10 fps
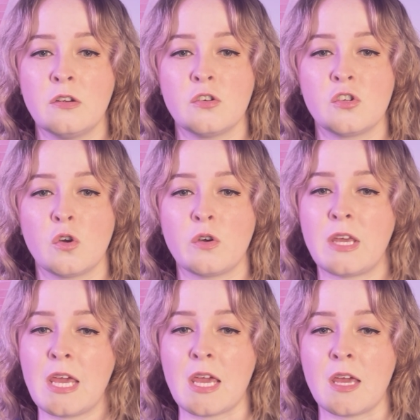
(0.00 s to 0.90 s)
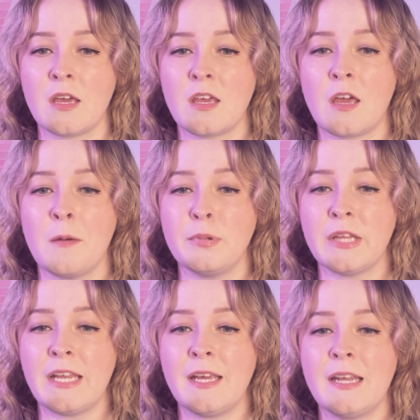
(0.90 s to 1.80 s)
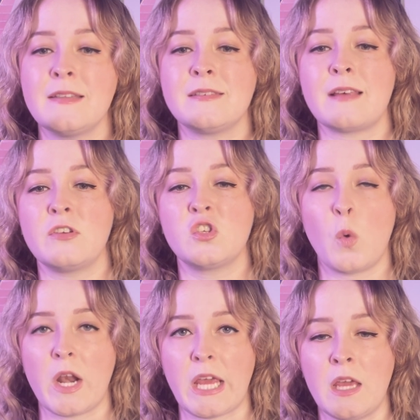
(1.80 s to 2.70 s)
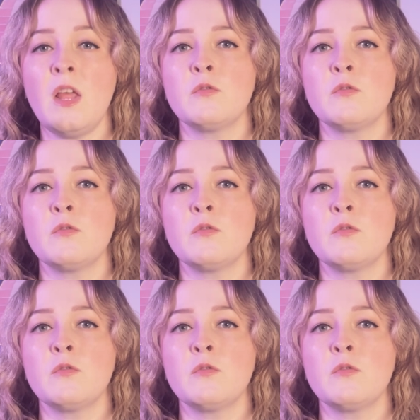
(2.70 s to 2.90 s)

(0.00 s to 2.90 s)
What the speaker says: Shoki, completed in 720,